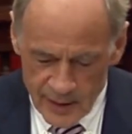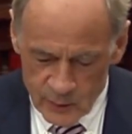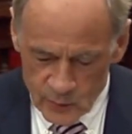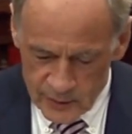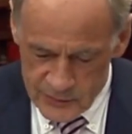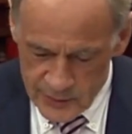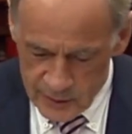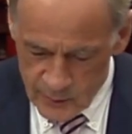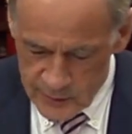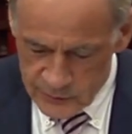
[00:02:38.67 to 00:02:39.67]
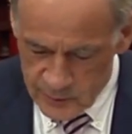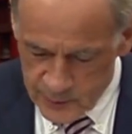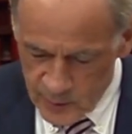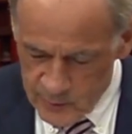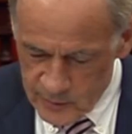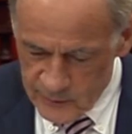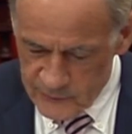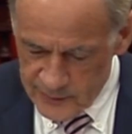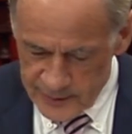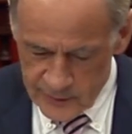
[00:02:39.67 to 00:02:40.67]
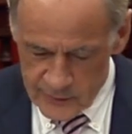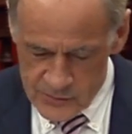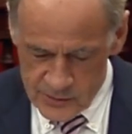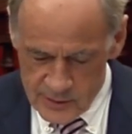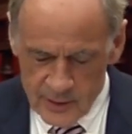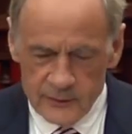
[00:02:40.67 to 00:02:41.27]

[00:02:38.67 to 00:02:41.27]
and will accelerate the deployment of clean energy